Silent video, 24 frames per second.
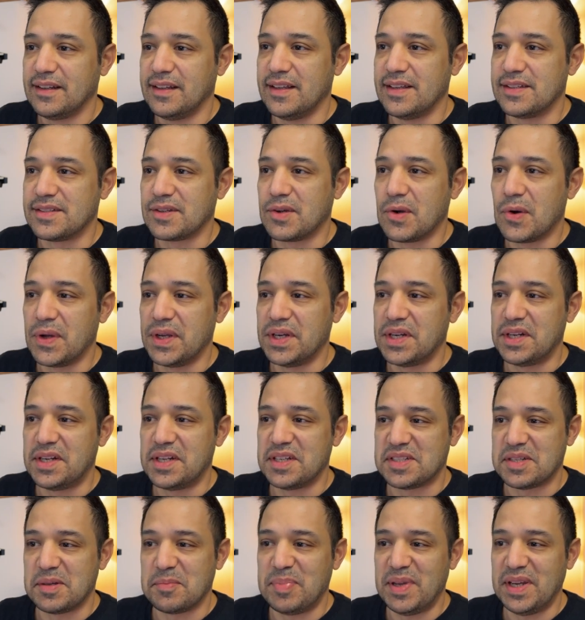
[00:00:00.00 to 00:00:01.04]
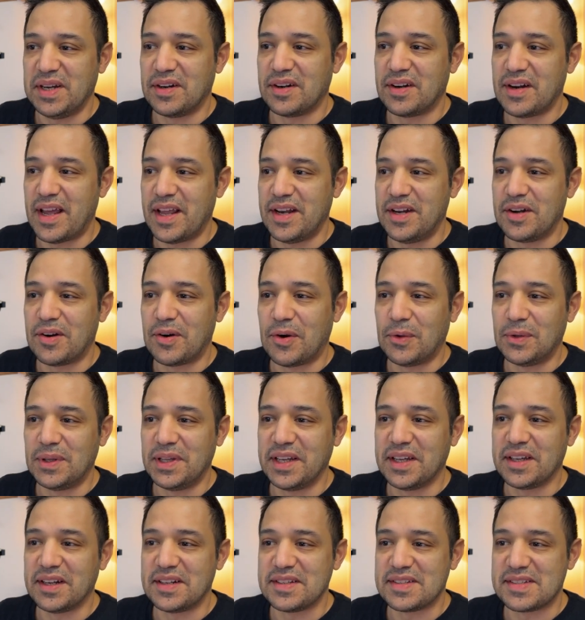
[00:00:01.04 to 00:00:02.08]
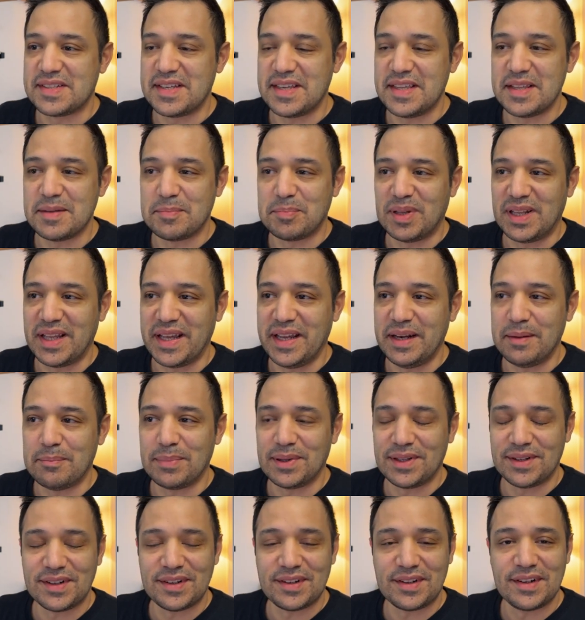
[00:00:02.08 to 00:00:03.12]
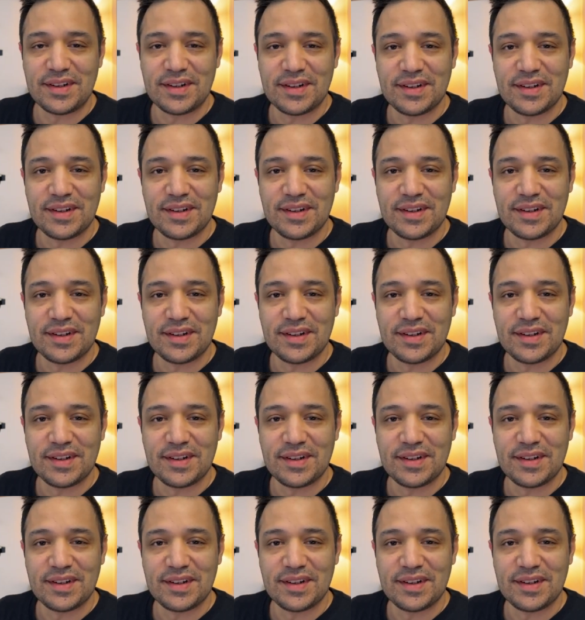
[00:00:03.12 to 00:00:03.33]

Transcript: is going to disappear and you're only going to see the plain blur.